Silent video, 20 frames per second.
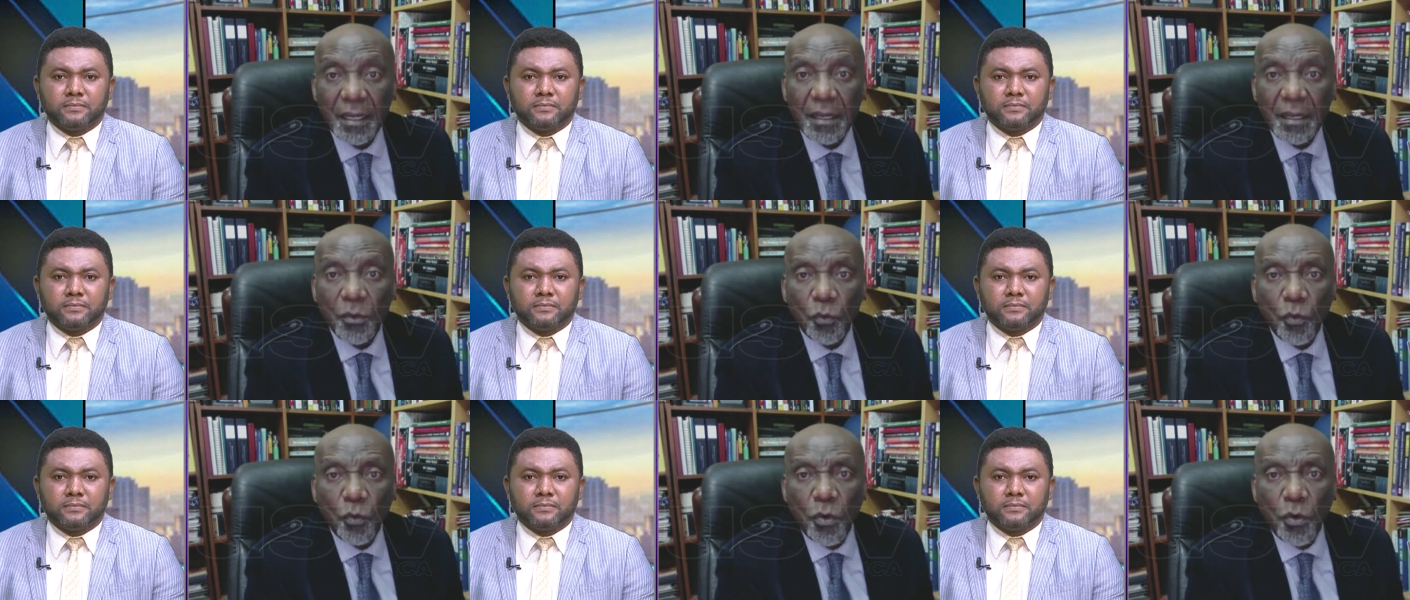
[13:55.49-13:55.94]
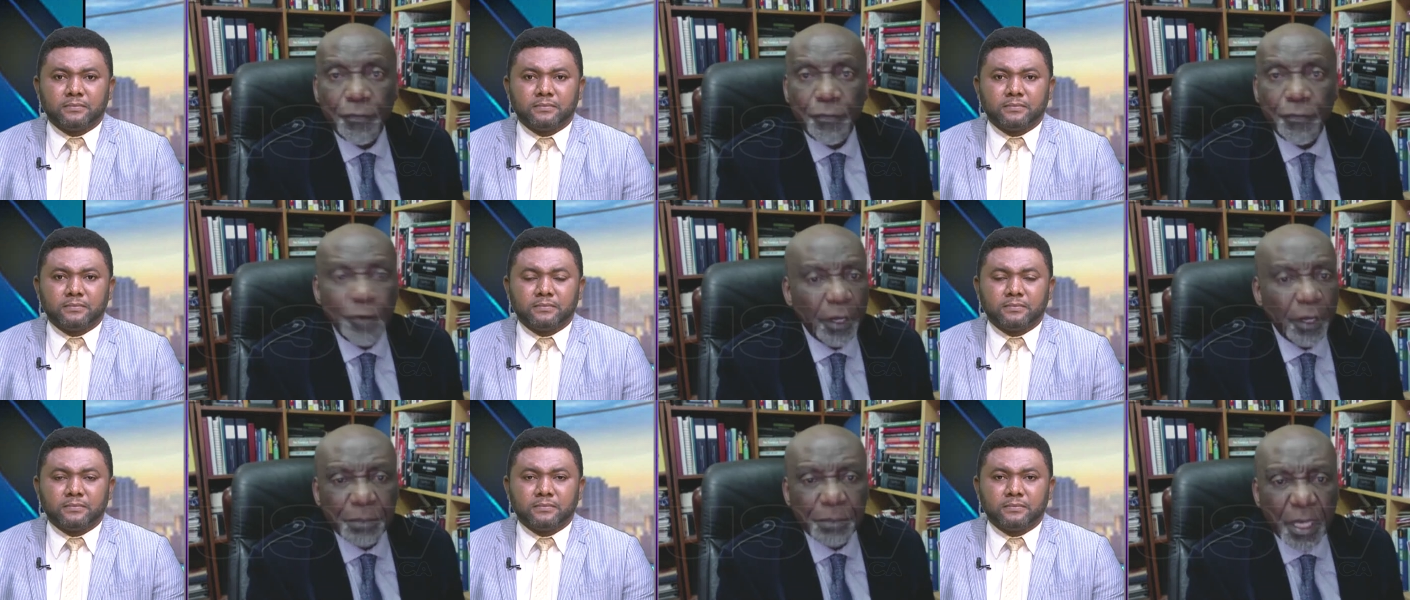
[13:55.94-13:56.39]
Speaker 1: we've
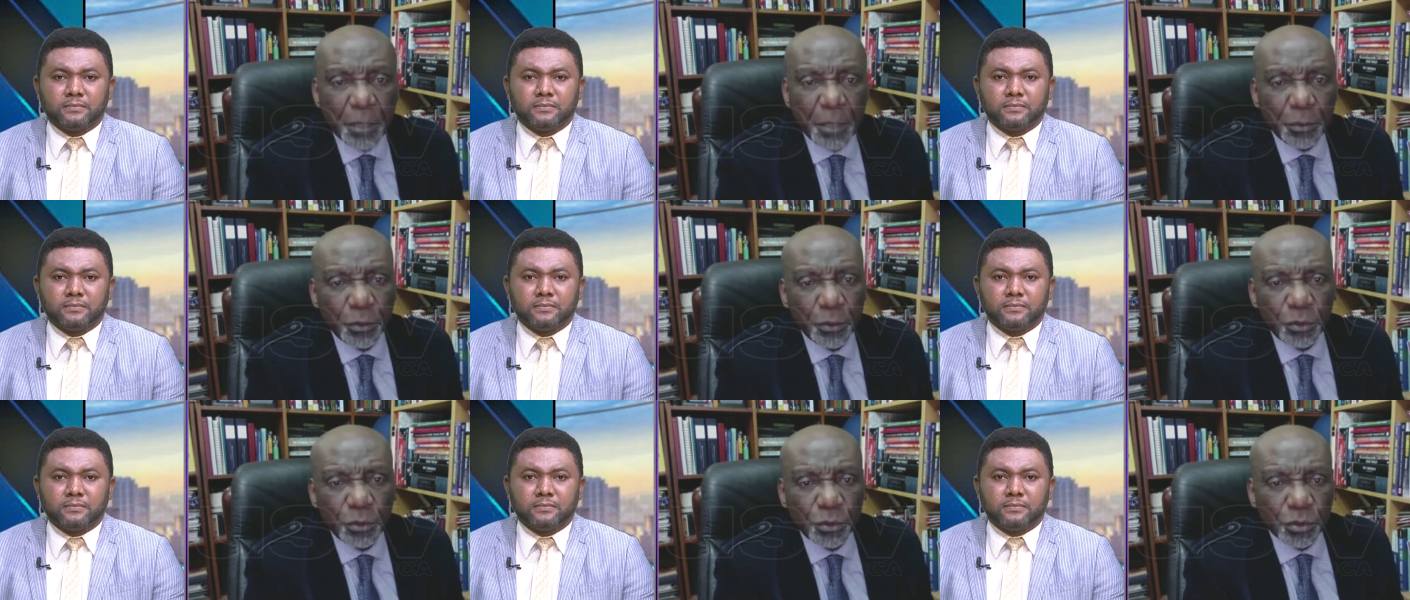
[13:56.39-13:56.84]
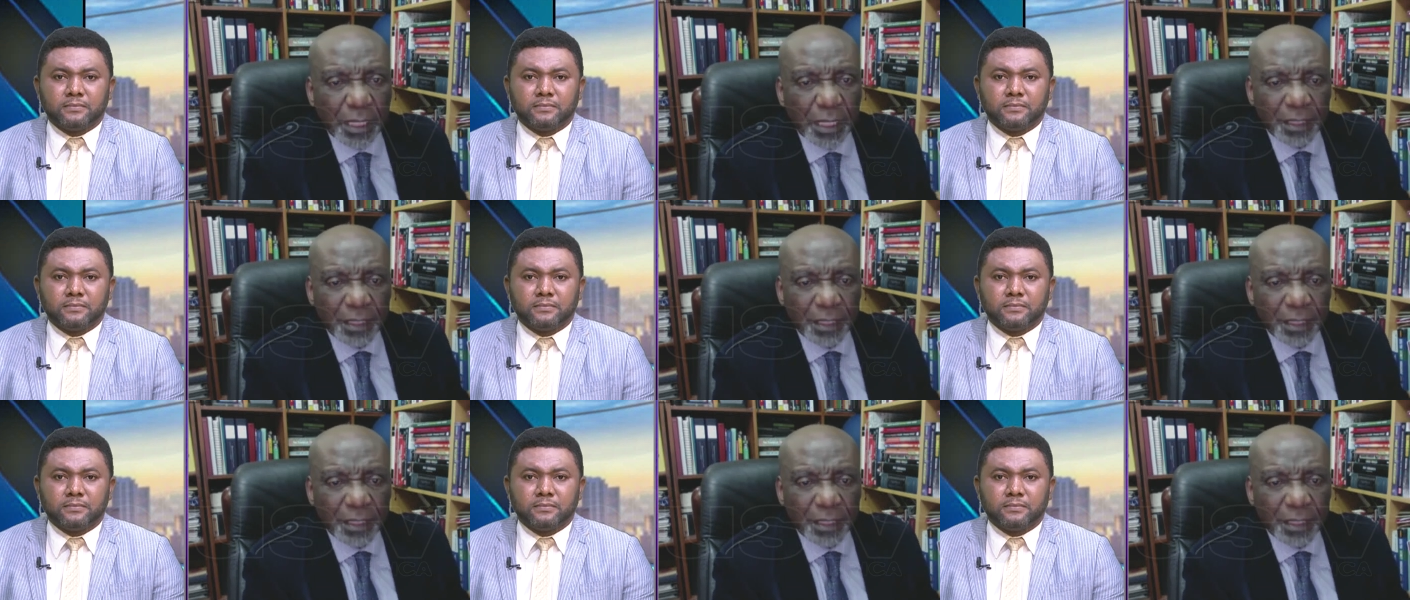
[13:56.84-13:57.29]
not been able to
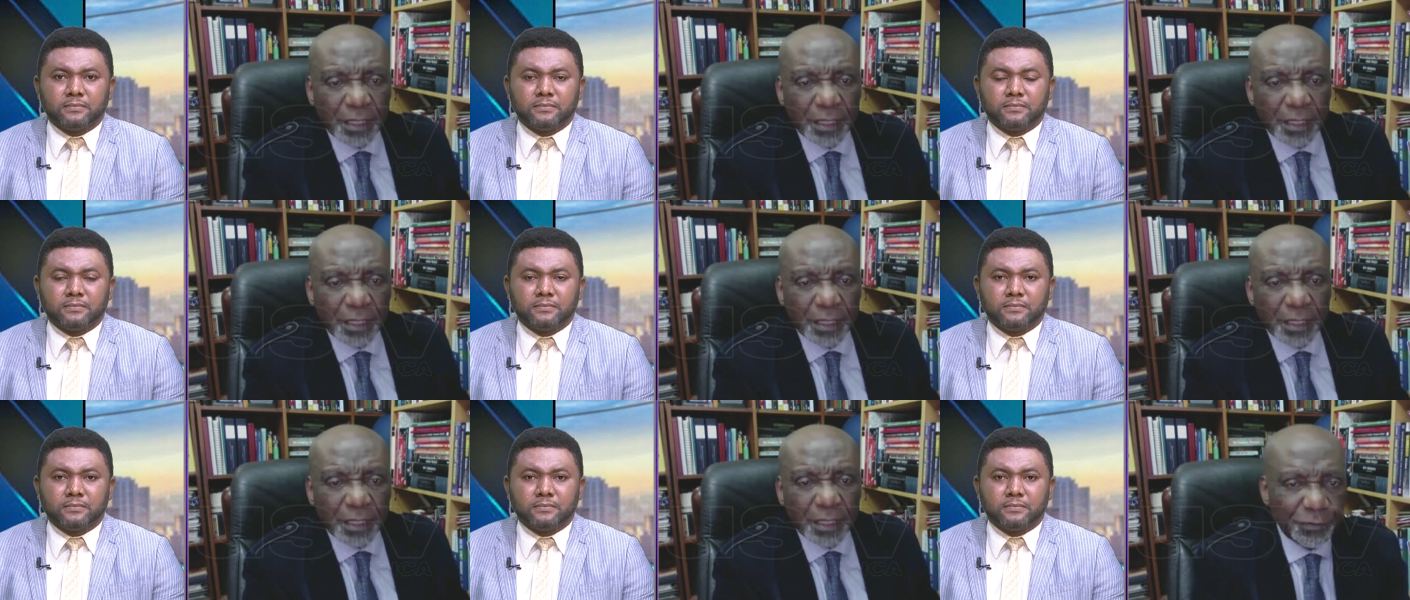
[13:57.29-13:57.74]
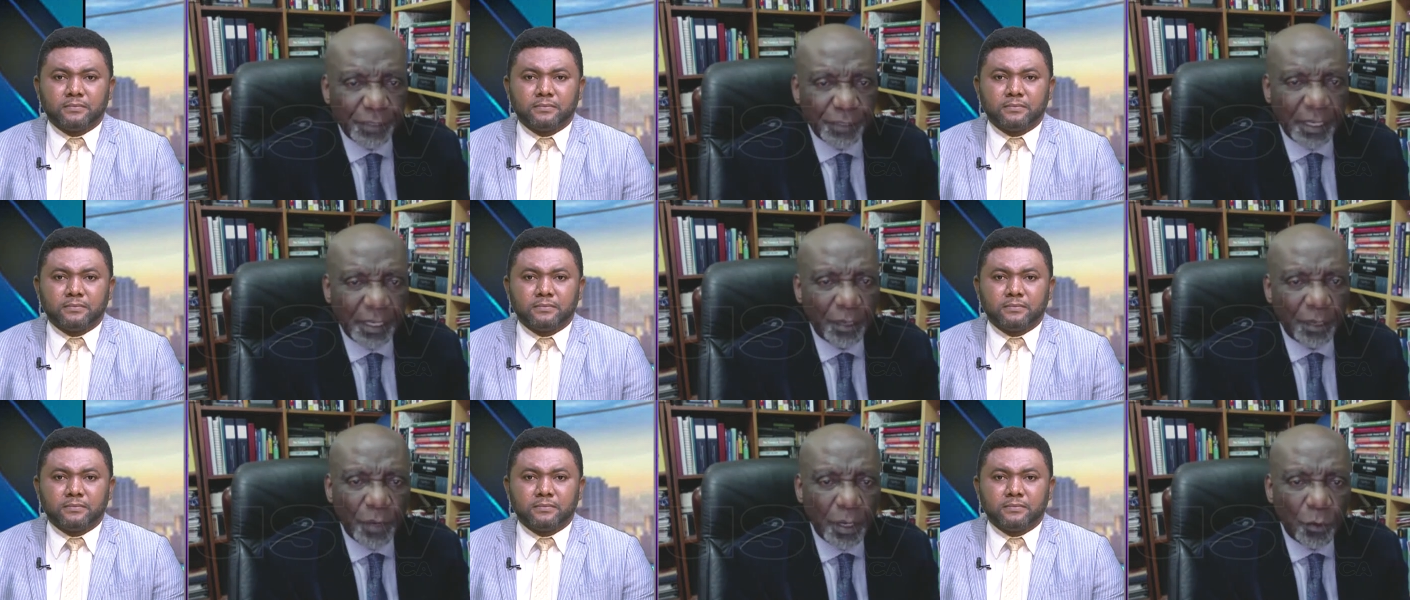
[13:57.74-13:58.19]
ratify ourselves
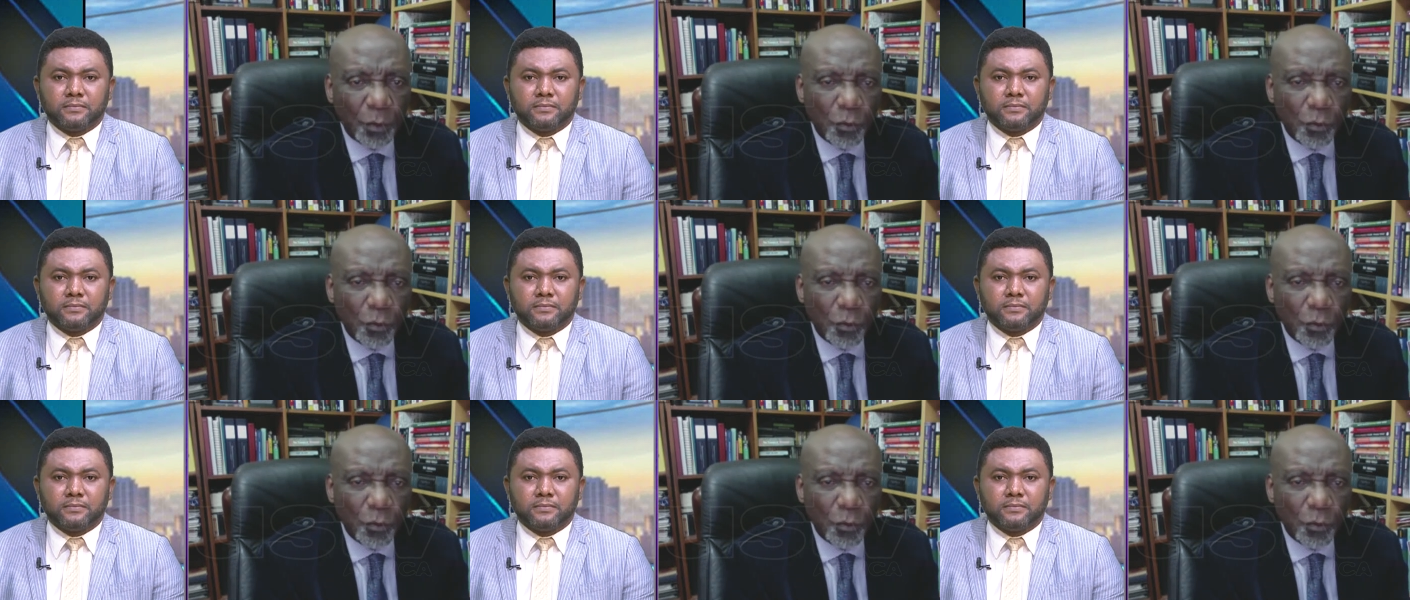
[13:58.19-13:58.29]
very well.